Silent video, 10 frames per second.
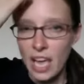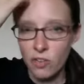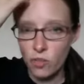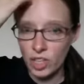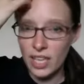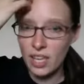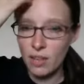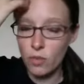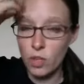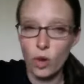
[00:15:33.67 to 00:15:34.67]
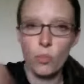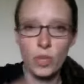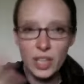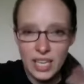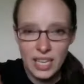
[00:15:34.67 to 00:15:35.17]
and really,
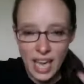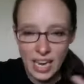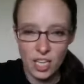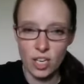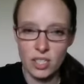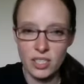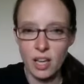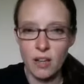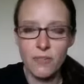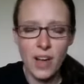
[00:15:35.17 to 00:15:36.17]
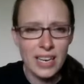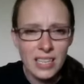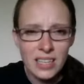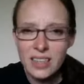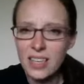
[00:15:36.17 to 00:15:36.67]
really getting yourself,
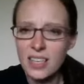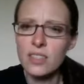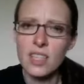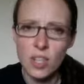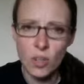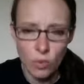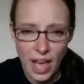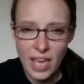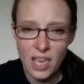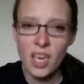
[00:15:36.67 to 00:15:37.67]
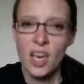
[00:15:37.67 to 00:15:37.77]
finding the things that you like,